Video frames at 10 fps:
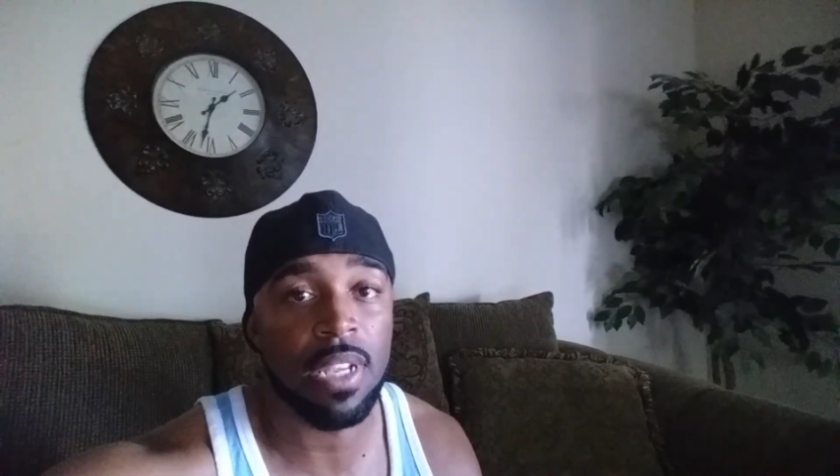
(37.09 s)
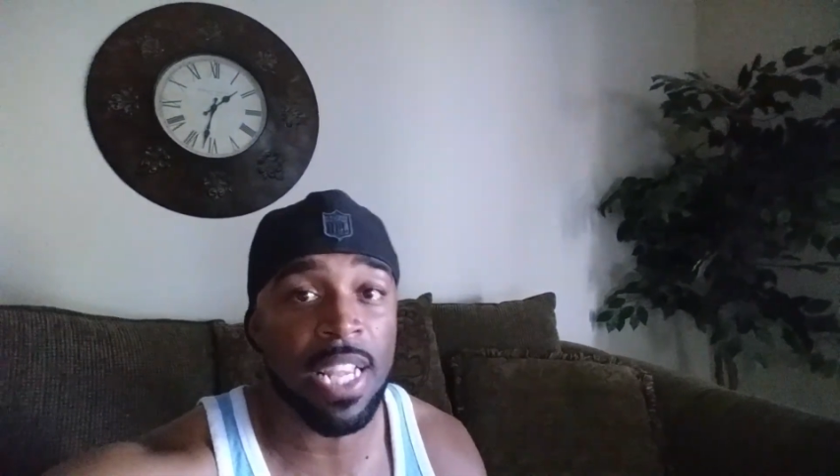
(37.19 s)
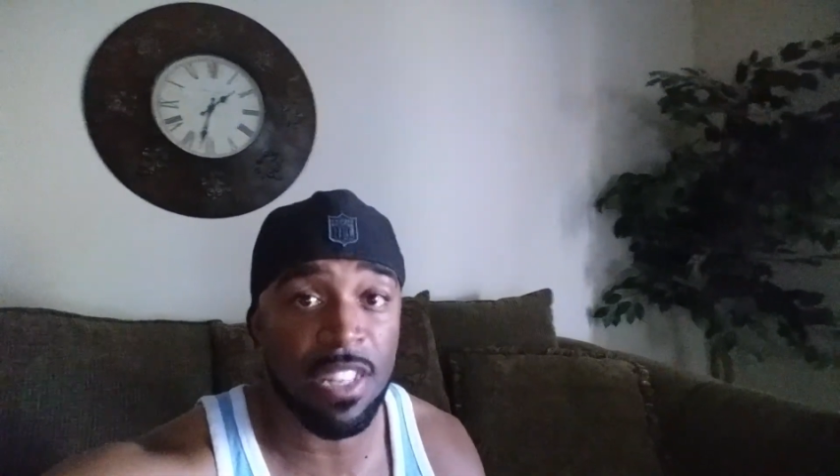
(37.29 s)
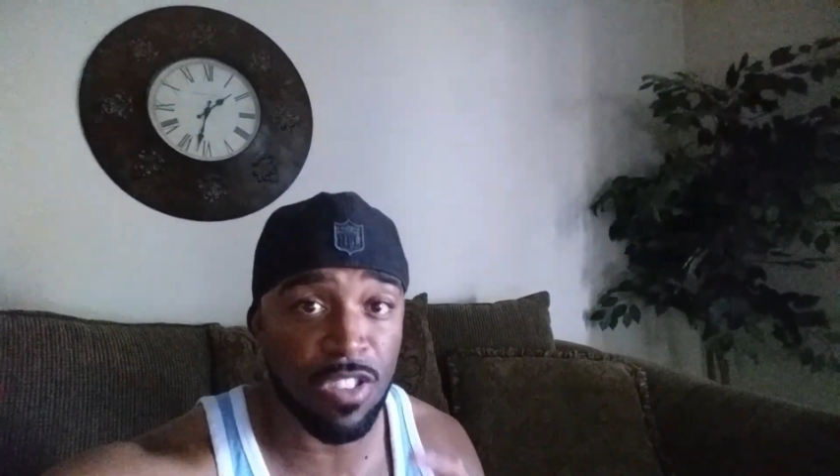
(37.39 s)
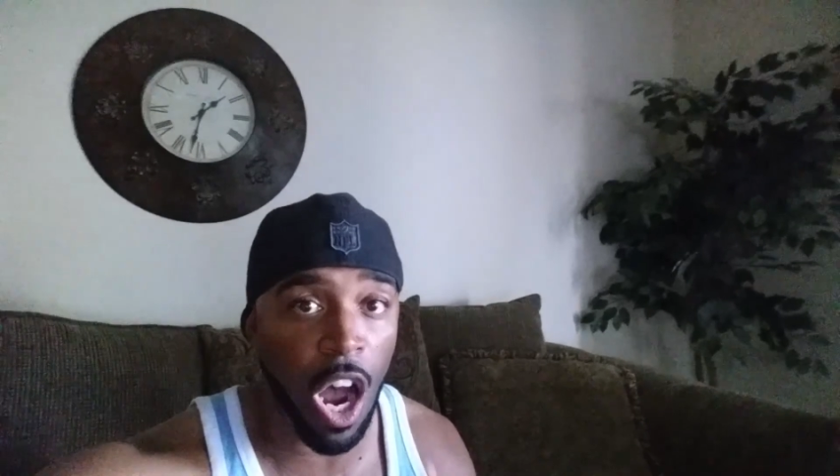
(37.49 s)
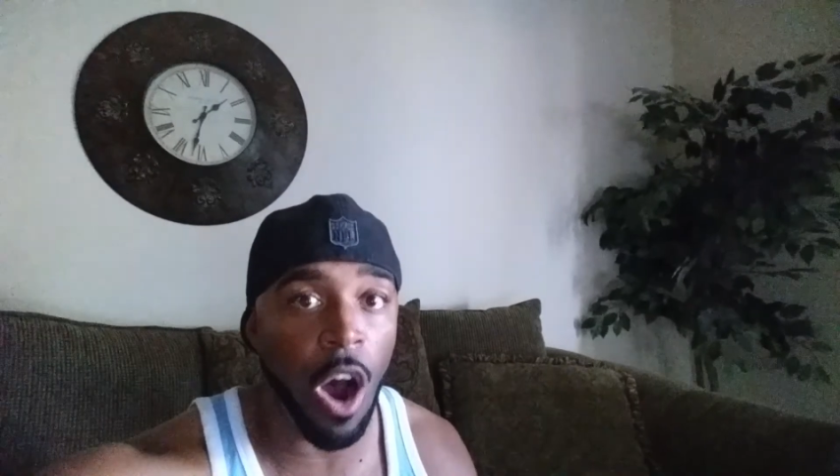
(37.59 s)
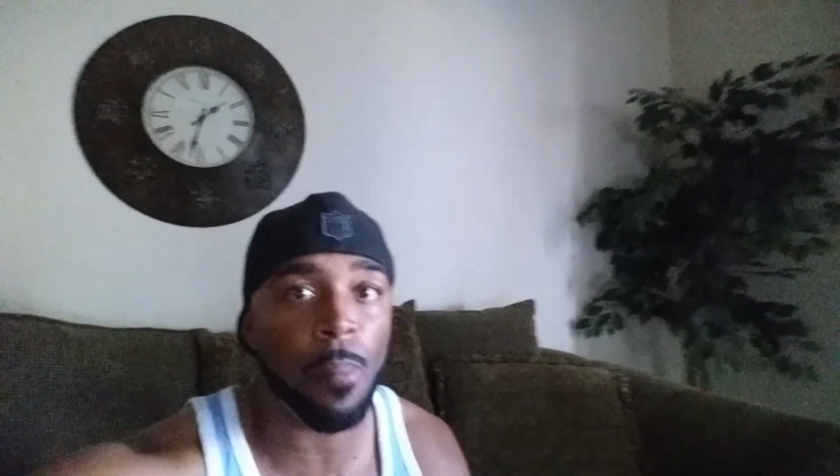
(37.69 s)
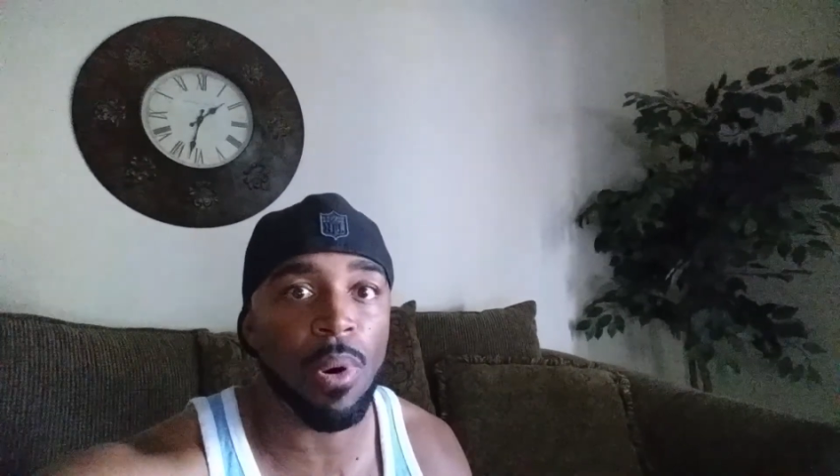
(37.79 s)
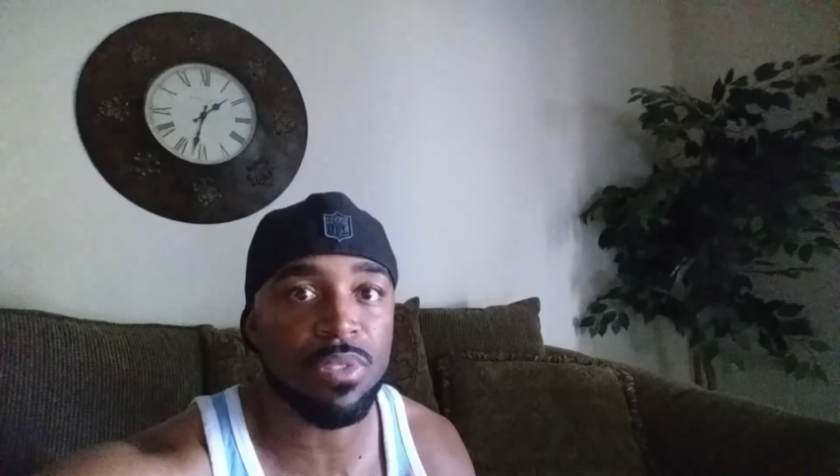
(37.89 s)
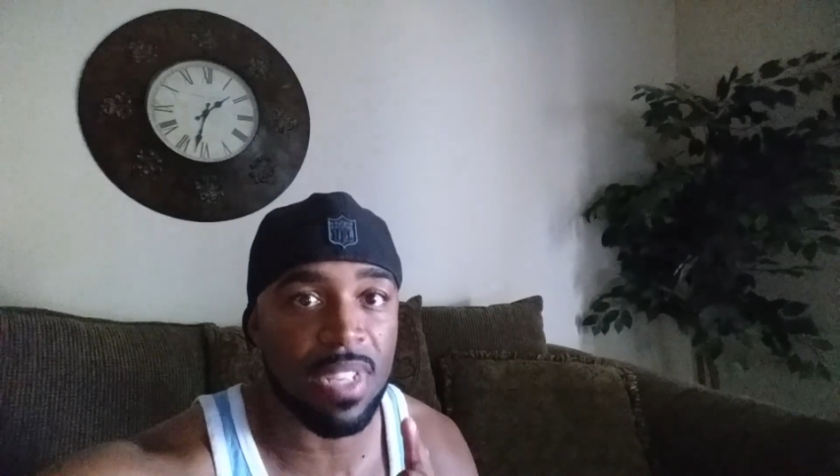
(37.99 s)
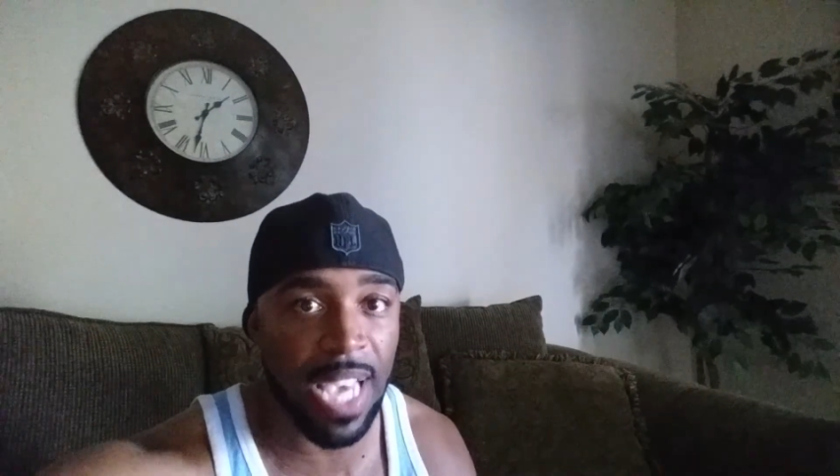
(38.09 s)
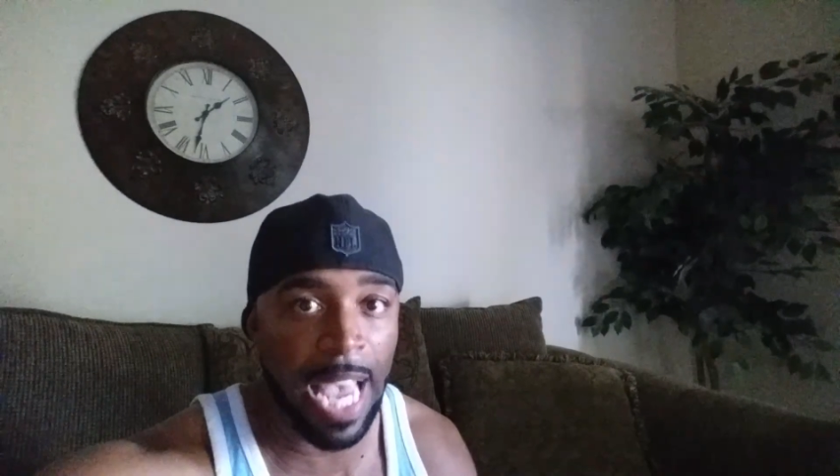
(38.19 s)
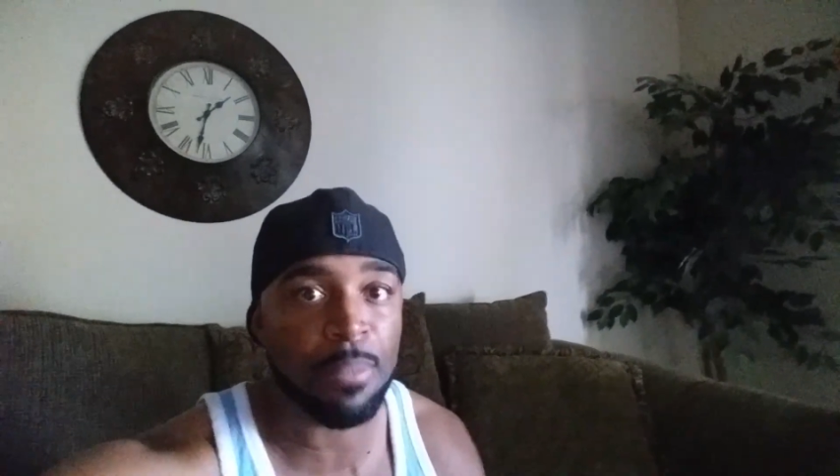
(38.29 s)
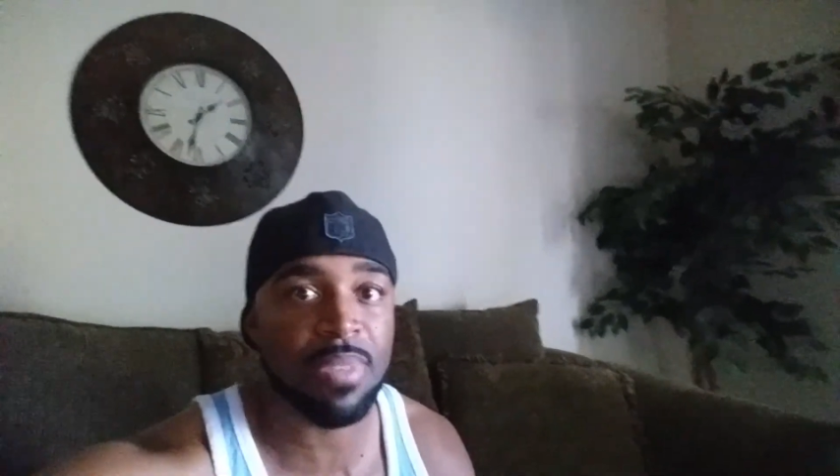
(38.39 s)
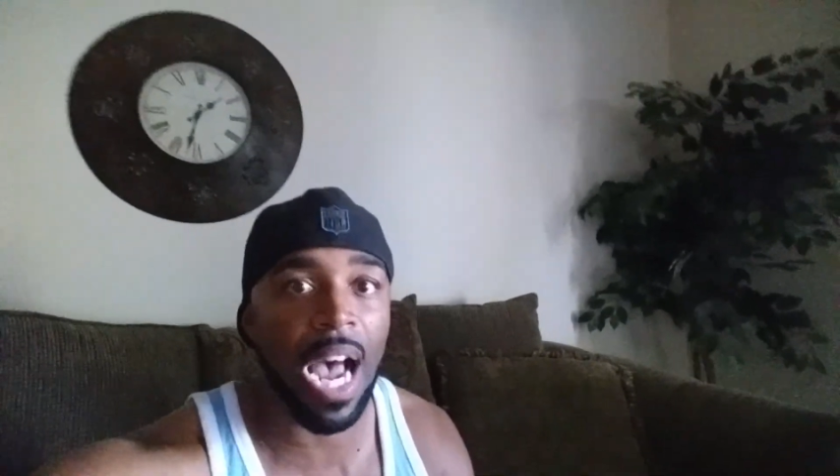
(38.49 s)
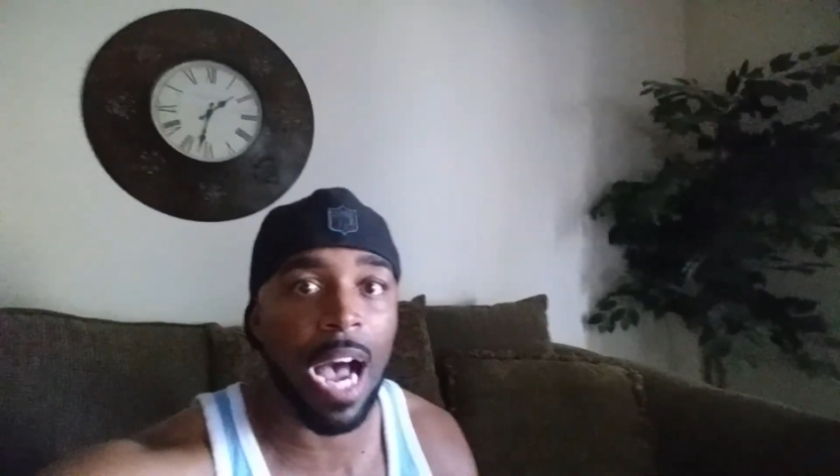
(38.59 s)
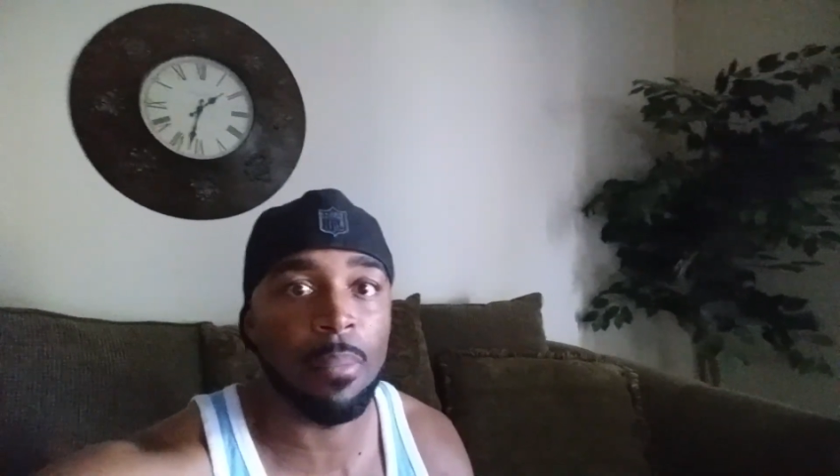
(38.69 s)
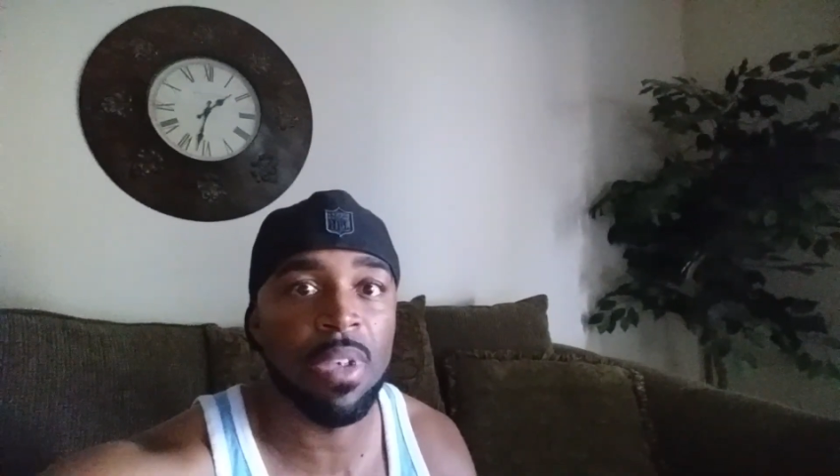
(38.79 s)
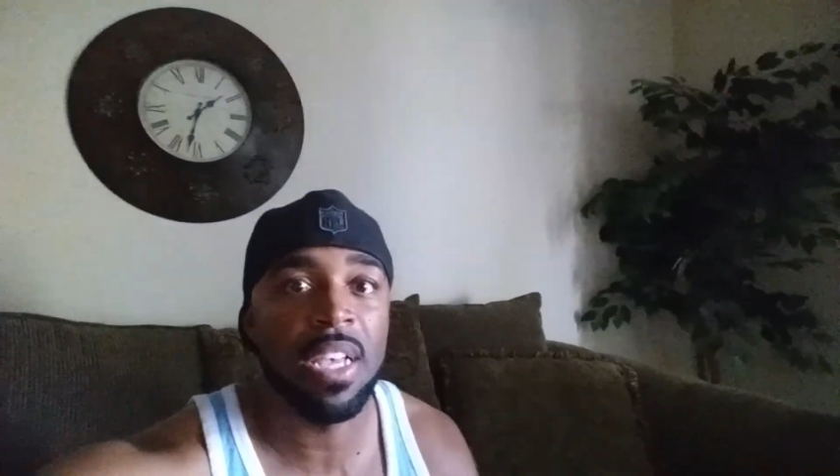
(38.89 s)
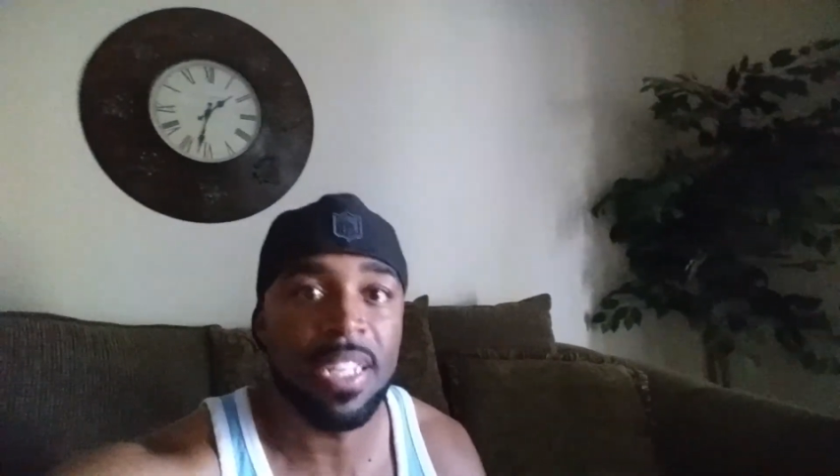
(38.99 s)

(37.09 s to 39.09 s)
It is almost game time.